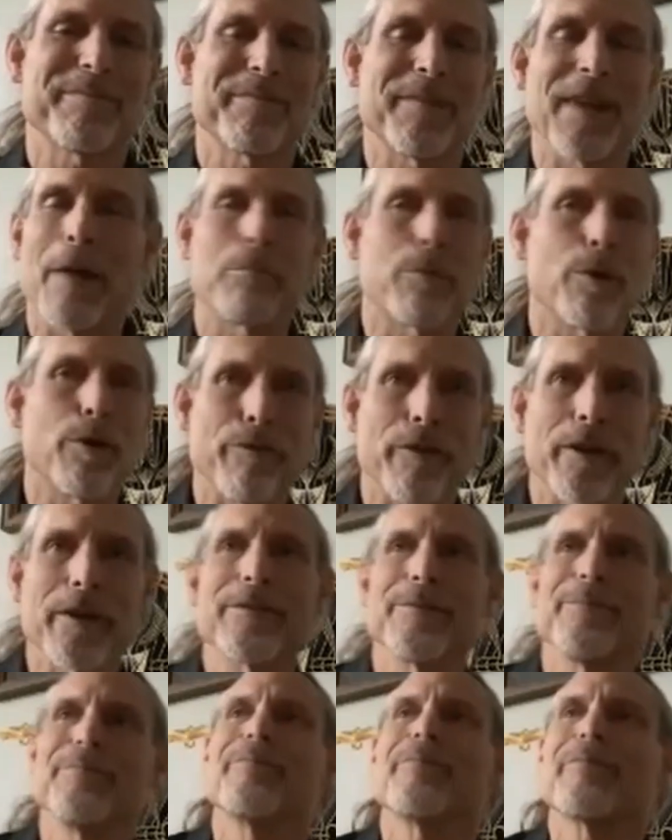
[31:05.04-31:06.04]
not
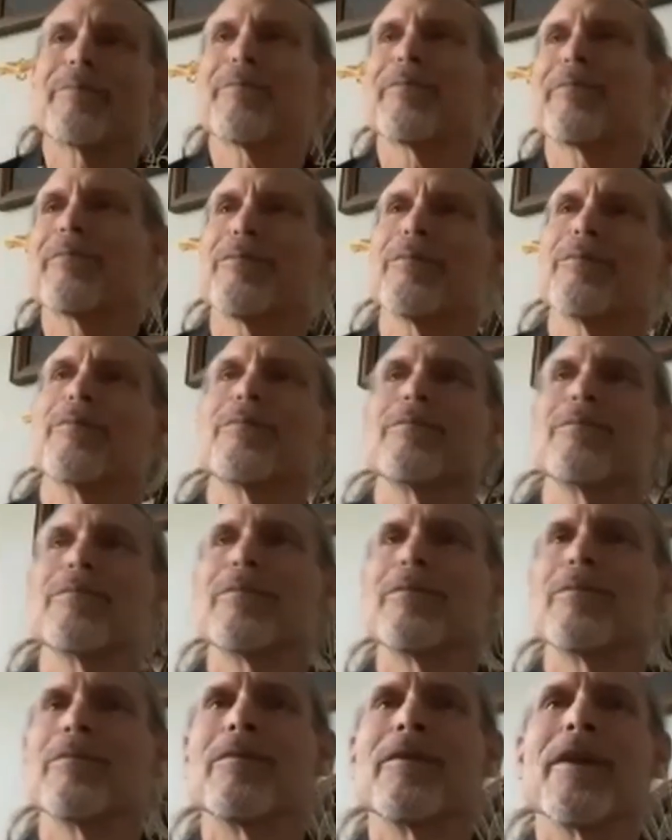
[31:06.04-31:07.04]
perfect.
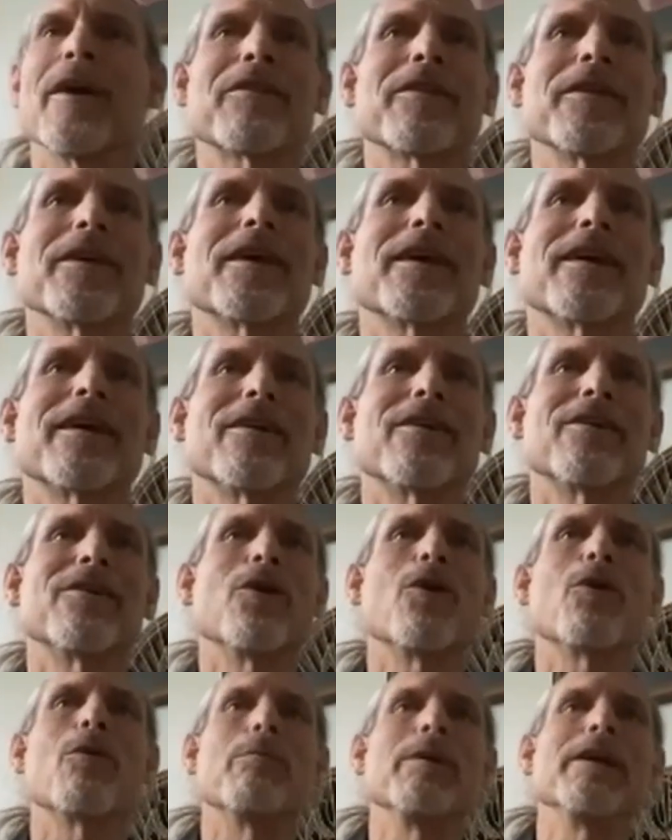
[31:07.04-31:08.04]
Nothing and
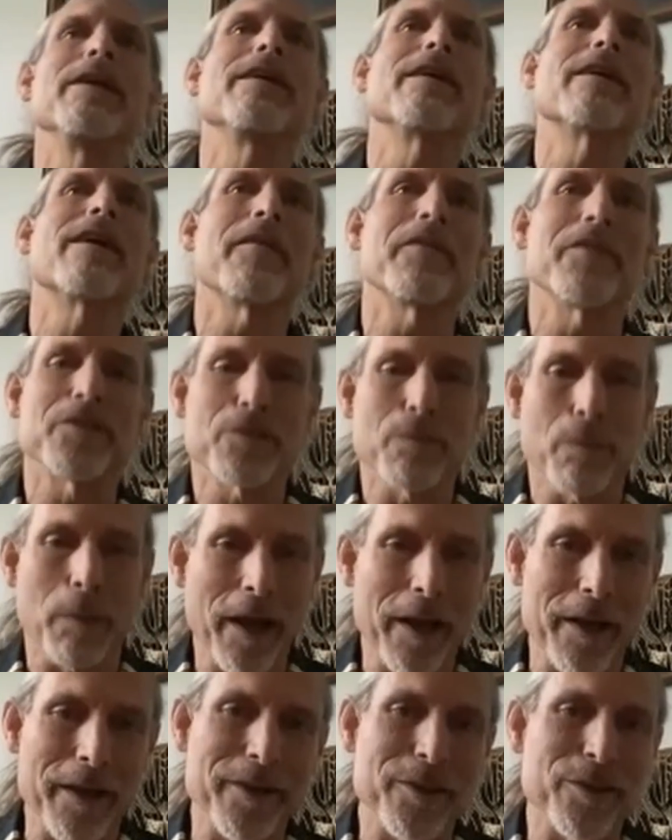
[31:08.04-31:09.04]
no being on this
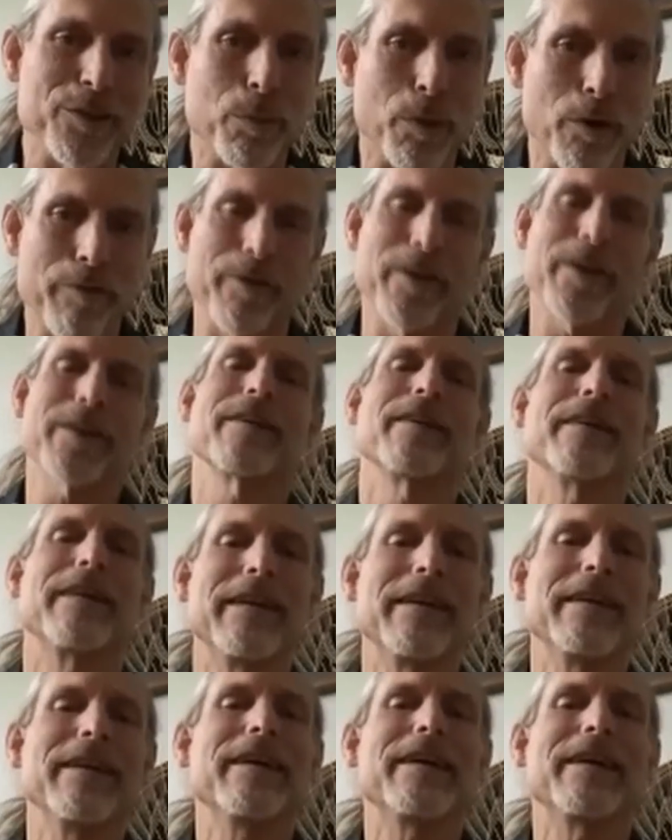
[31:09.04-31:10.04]
planet is perfect.
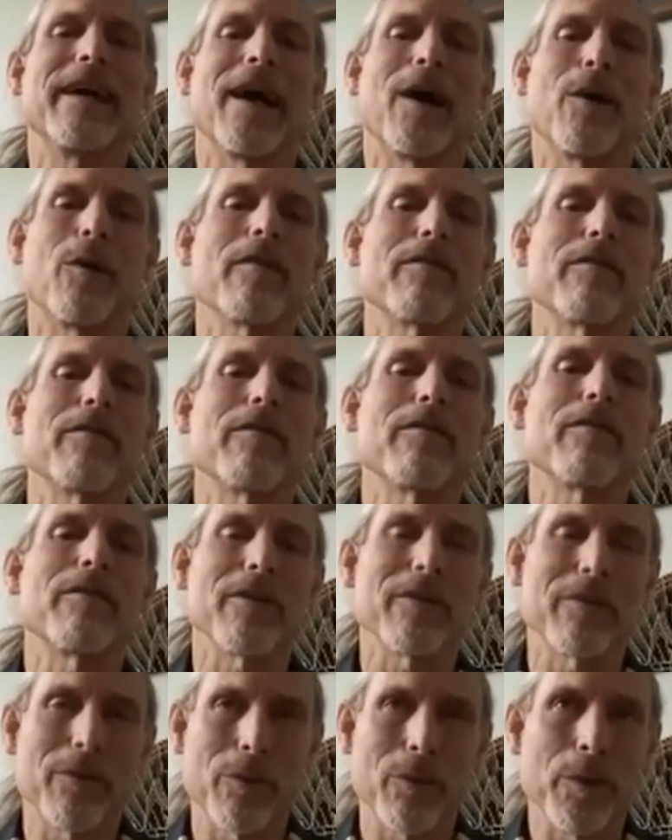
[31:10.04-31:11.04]
However,
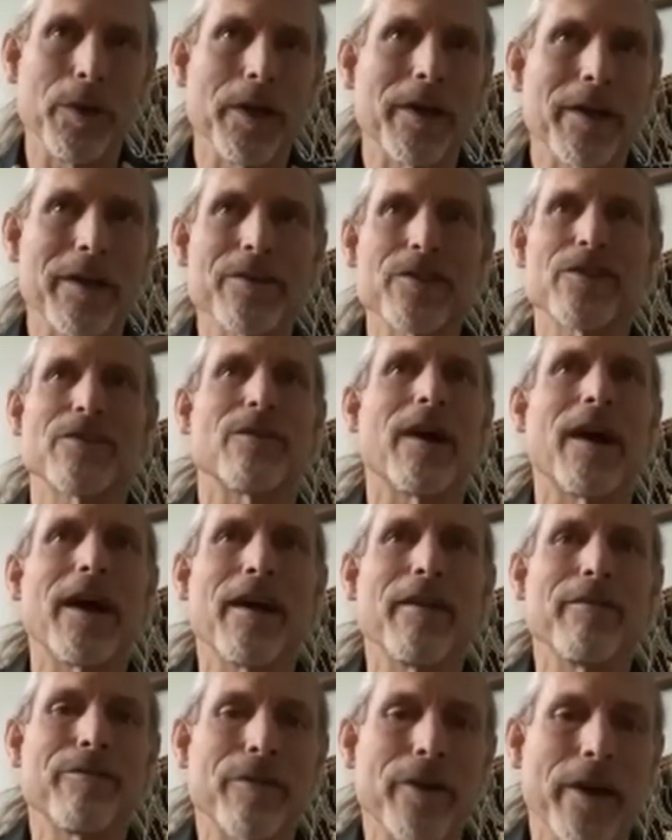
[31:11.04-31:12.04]
we can
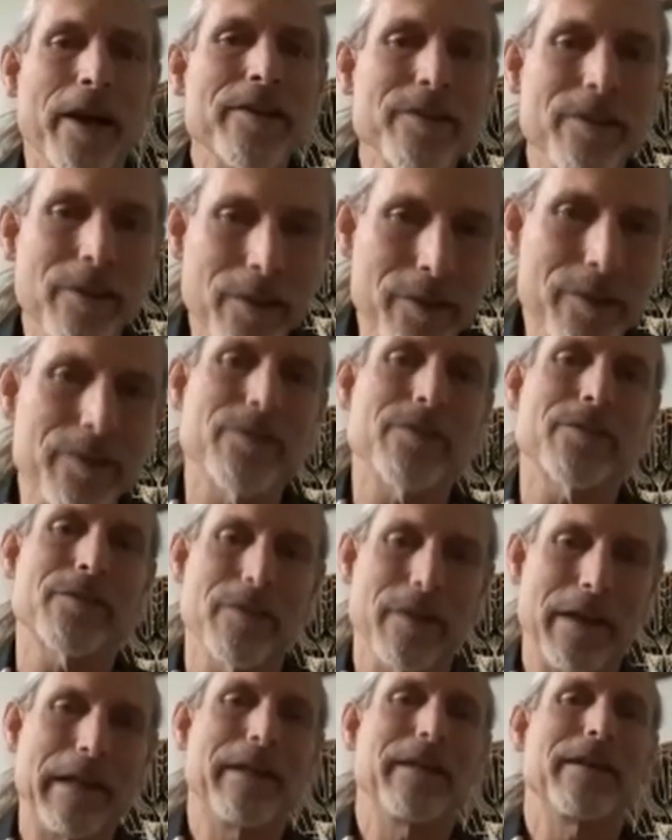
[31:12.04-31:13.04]
strive for
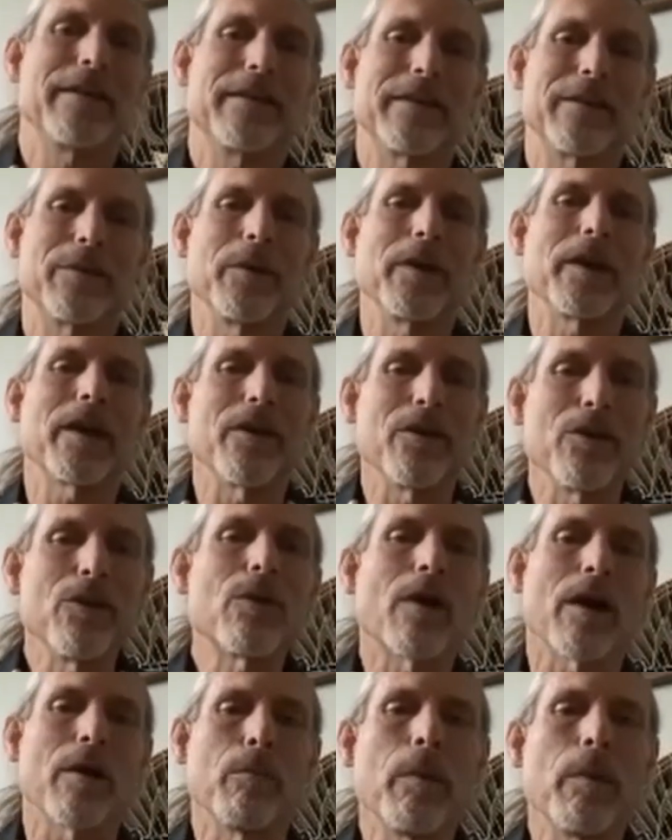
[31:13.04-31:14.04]
excellence. We can
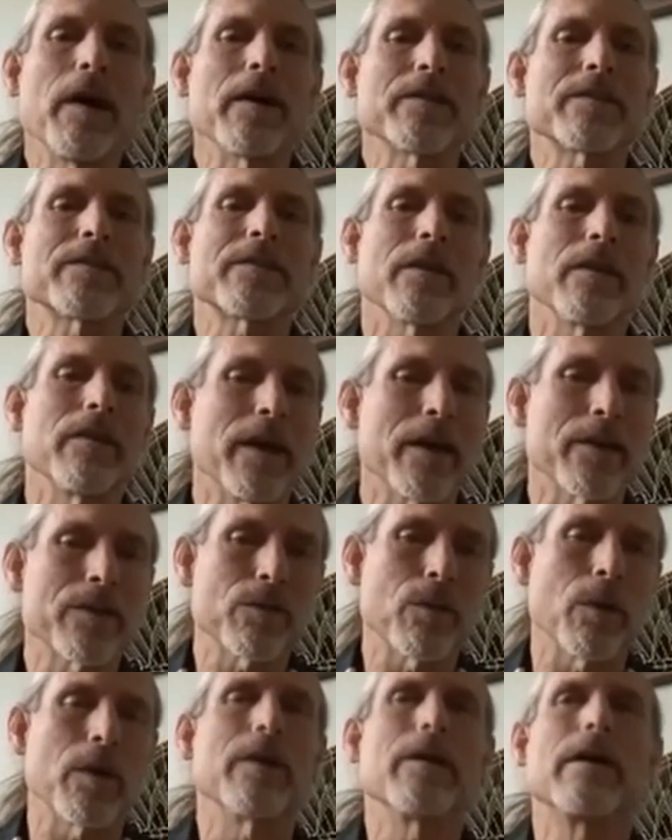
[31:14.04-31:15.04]
do our best, and
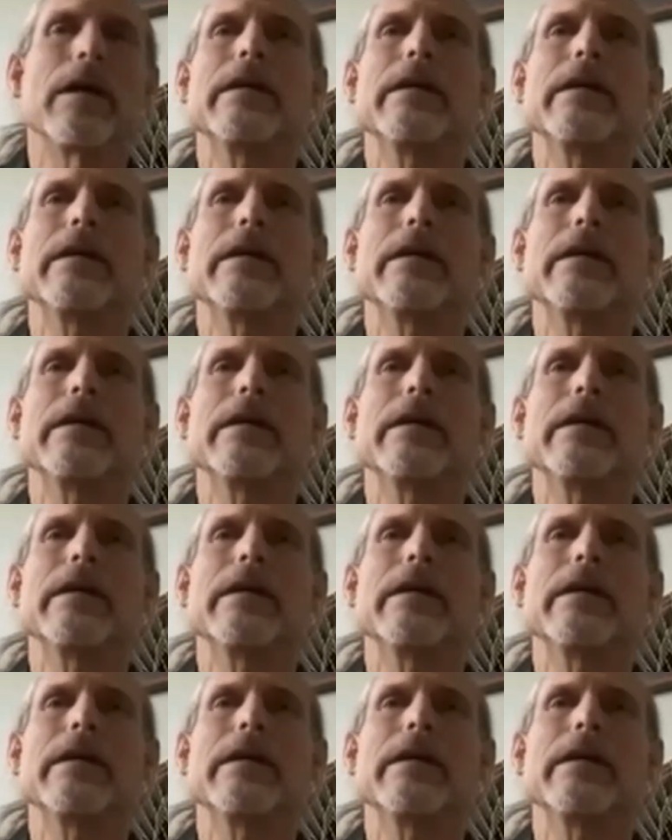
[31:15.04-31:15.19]
that's what